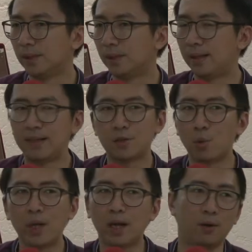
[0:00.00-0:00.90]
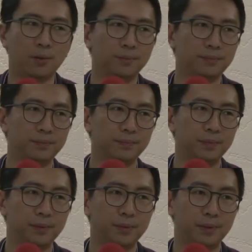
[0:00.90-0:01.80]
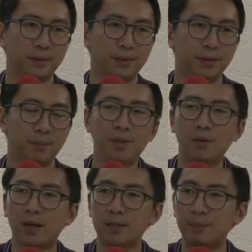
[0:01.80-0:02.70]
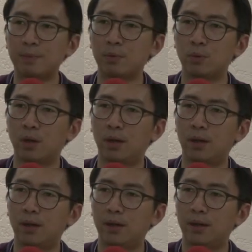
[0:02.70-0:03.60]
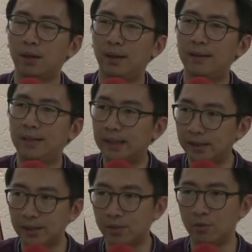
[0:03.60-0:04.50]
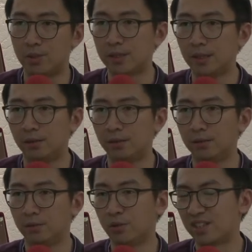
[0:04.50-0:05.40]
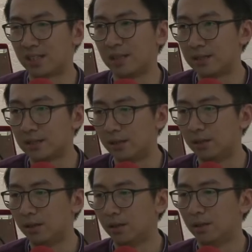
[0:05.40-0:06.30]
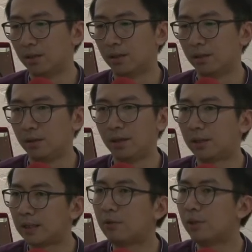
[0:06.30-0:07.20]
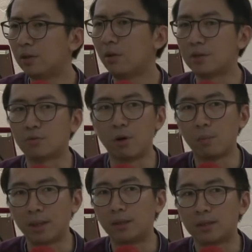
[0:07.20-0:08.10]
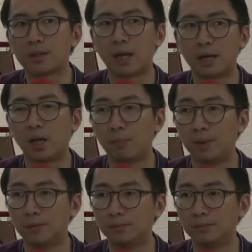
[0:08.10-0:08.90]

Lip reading: And there's no way out. I mean, you ask people who are addicted to sin, to a certain sin, they can tell you they know it's wrong, but they just can't help it.